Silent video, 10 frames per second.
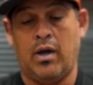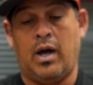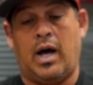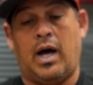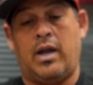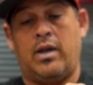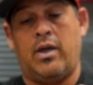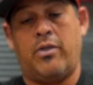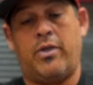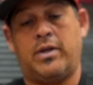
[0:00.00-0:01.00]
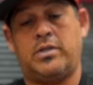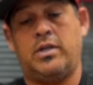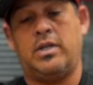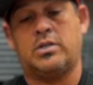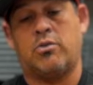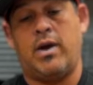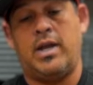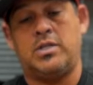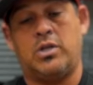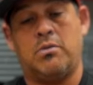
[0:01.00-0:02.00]
Uh, another thing too that's great
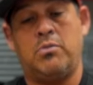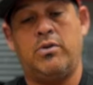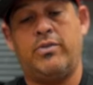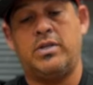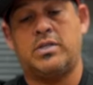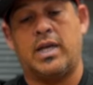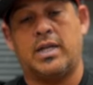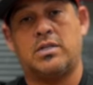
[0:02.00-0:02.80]
is you can move these things.